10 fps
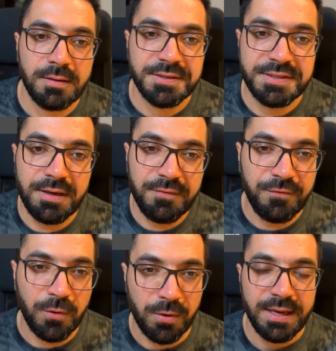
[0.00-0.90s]
Step
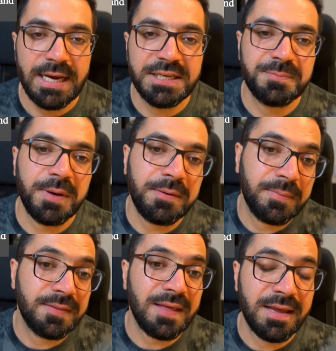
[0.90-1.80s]
4.
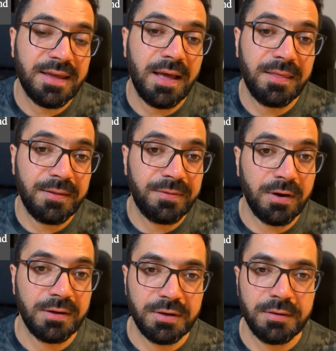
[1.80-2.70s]
Experiment and gather
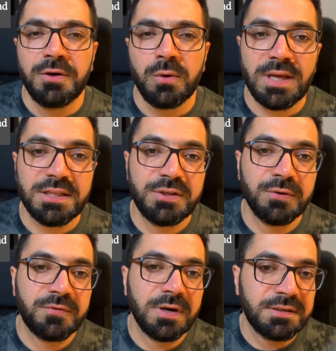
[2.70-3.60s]
data. Now that
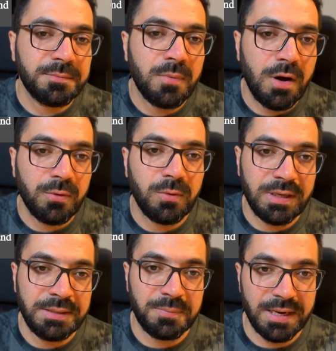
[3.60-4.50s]
you've got a model
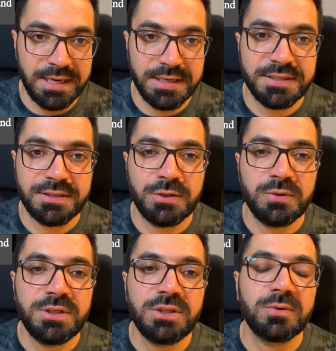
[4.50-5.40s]
in place, you
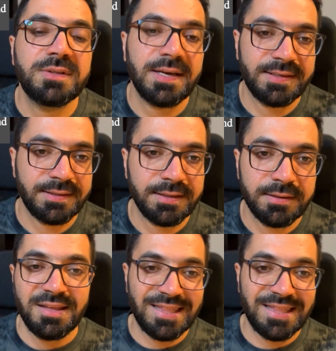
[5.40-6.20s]
need to test it.